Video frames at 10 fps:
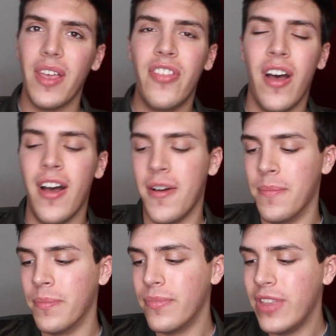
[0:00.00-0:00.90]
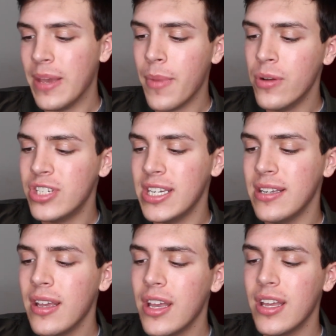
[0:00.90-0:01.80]
The
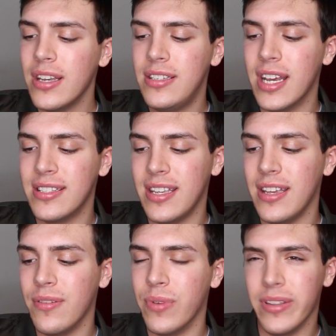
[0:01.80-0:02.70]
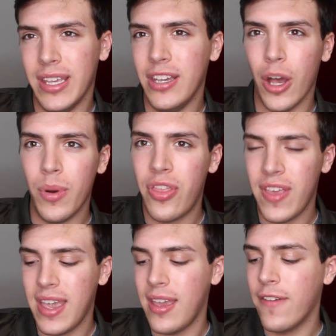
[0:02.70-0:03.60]
emoji doesn't really go with
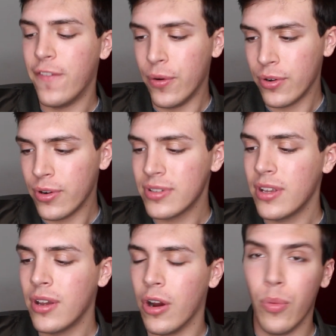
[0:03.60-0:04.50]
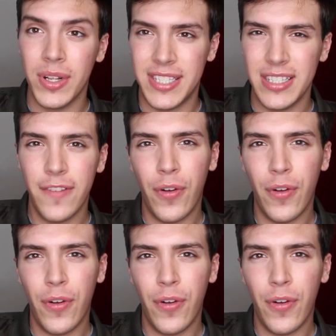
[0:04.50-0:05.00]
the folders or what's in the